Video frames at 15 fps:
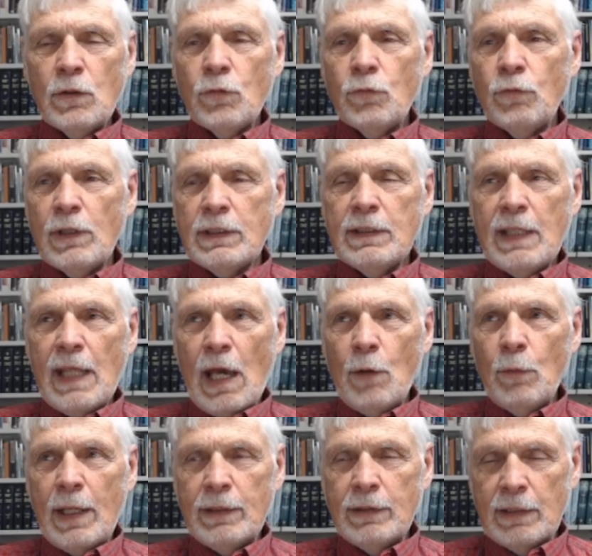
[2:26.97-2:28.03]
written
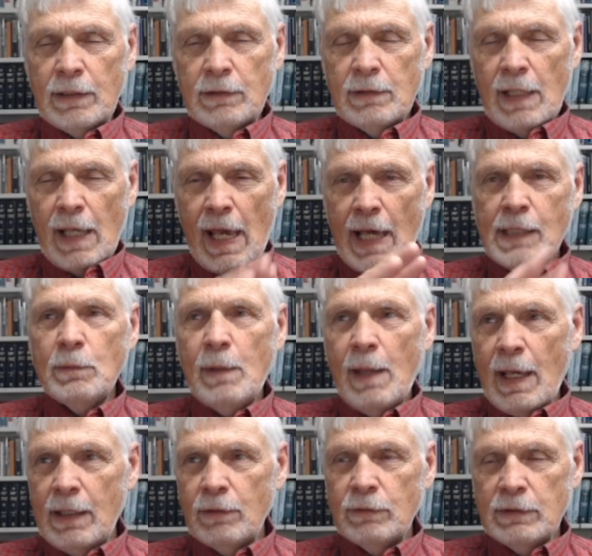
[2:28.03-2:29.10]
that way, that Adam
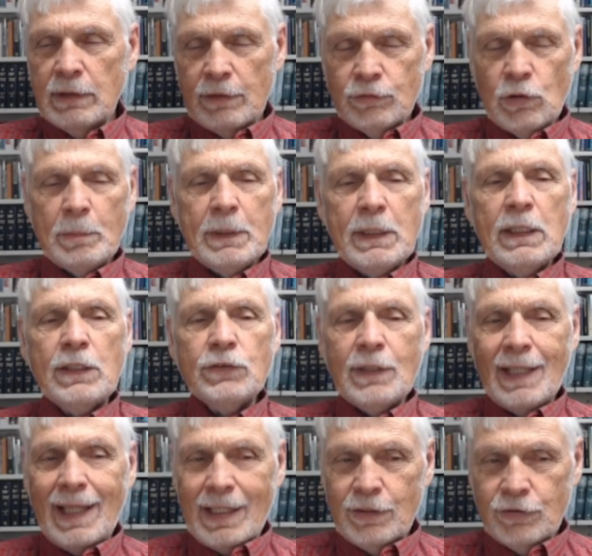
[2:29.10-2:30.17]
had lived so many years
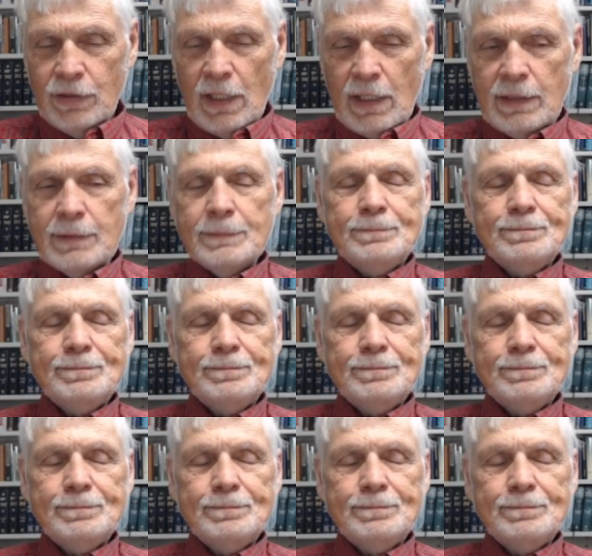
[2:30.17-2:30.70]
and had a son,